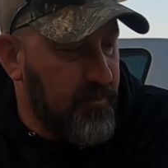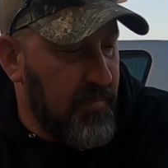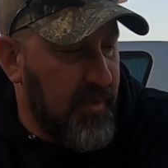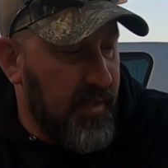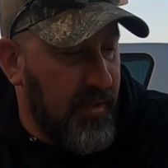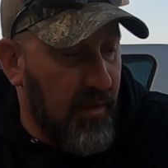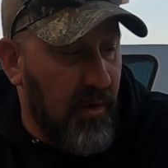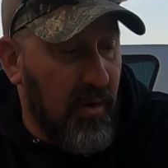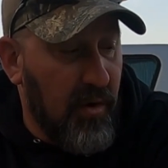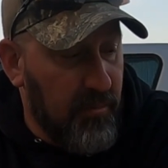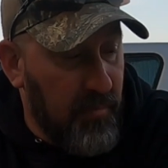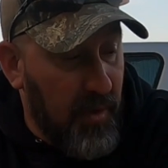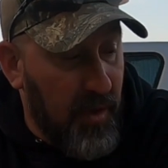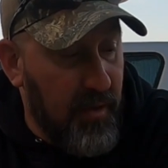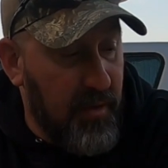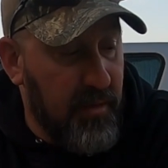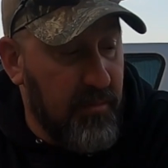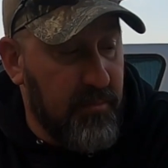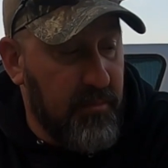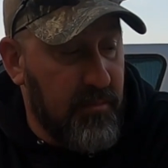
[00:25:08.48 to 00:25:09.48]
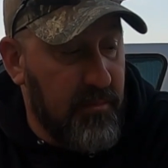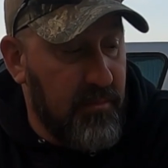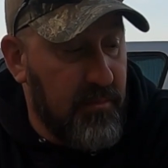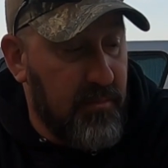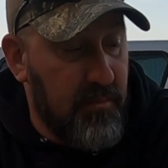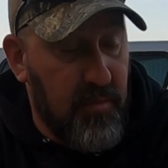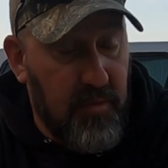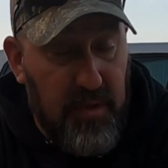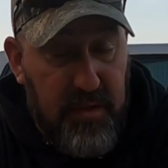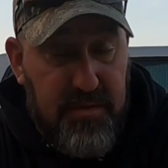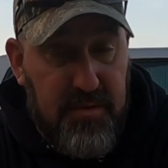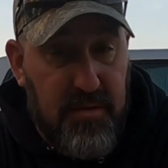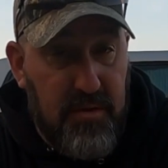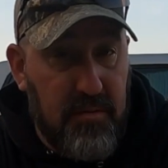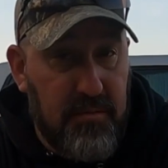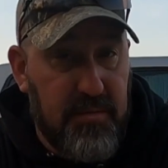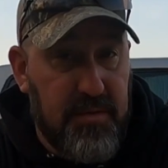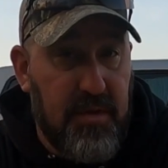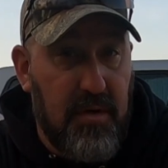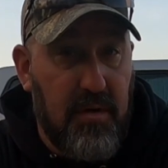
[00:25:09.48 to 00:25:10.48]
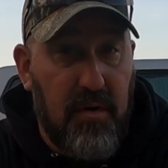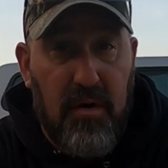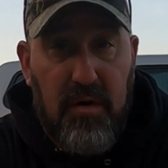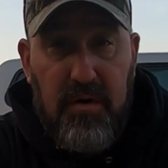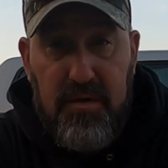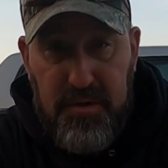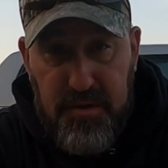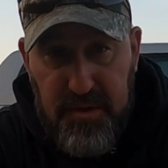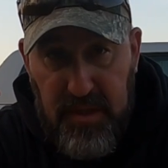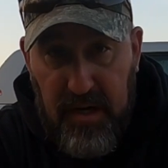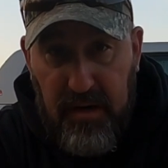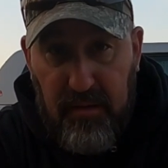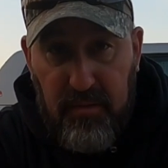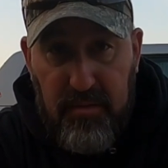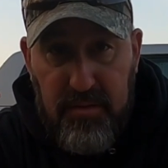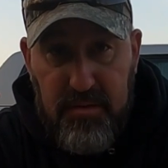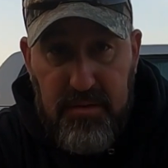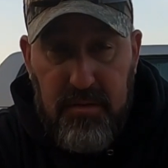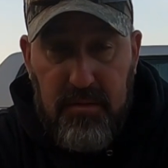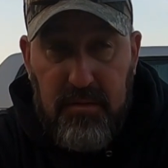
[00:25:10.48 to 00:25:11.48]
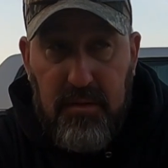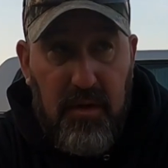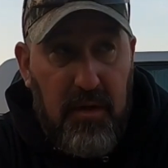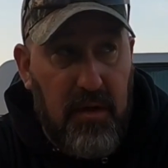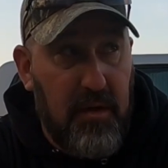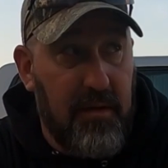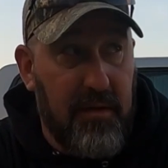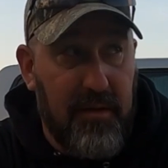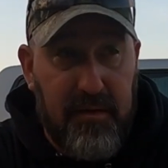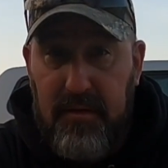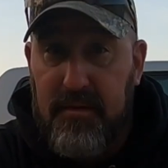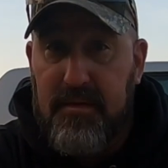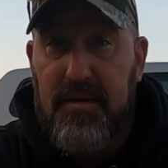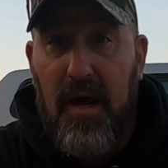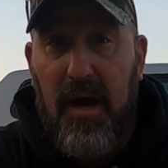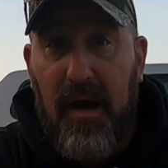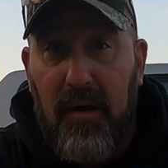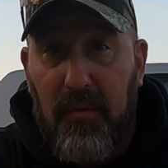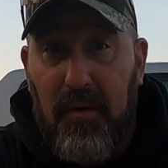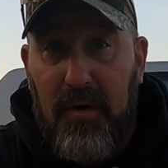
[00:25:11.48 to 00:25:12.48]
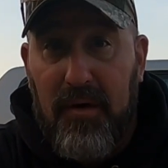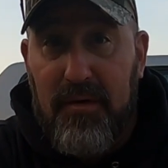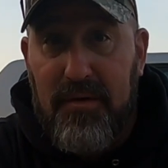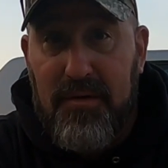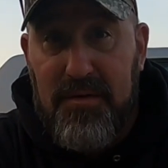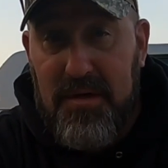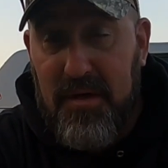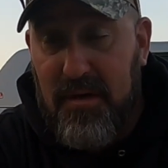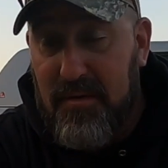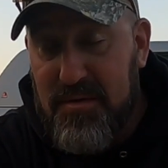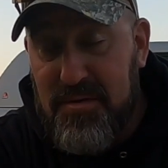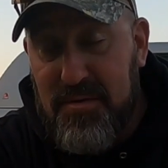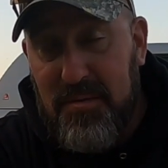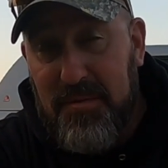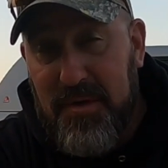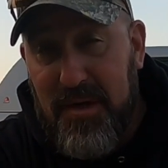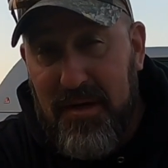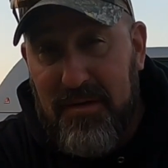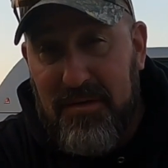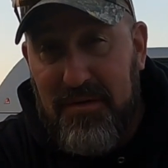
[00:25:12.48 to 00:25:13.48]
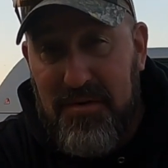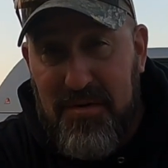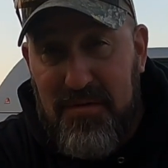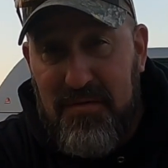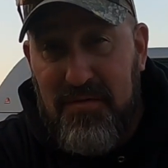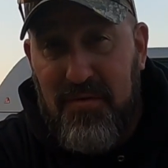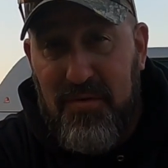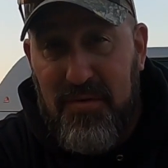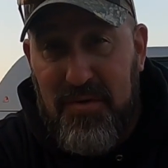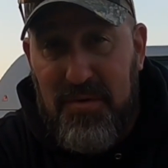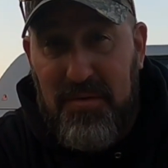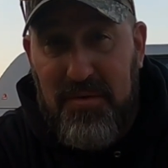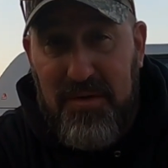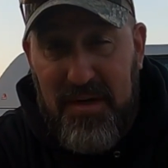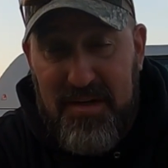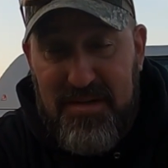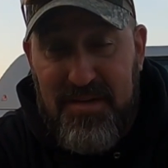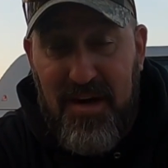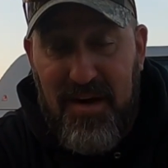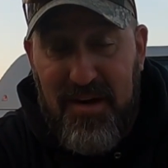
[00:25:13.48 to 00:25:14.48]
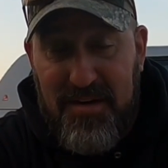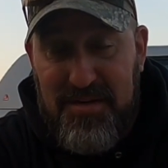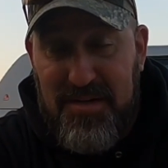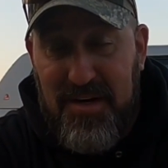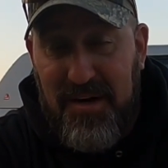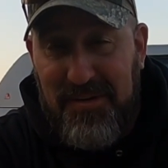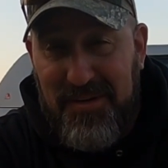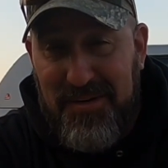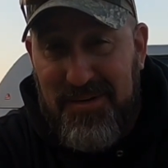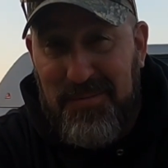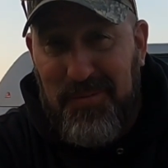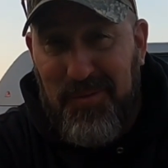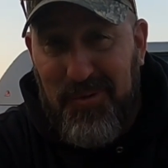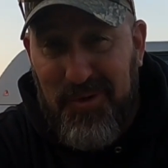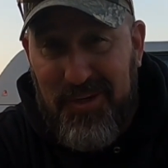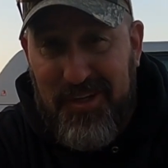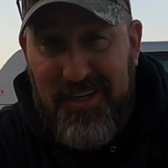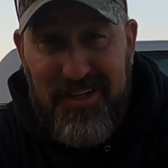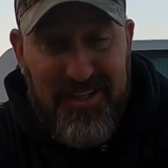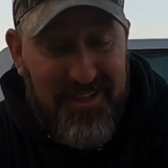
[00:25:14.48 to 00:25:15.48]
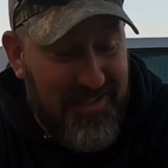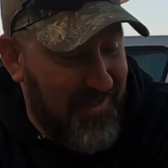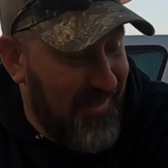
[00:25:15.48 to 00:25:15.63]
There are modern restrooms, there are showers, and there's hot water in the shower, so I'm kind of looking forward to a nice hot shower in the morning.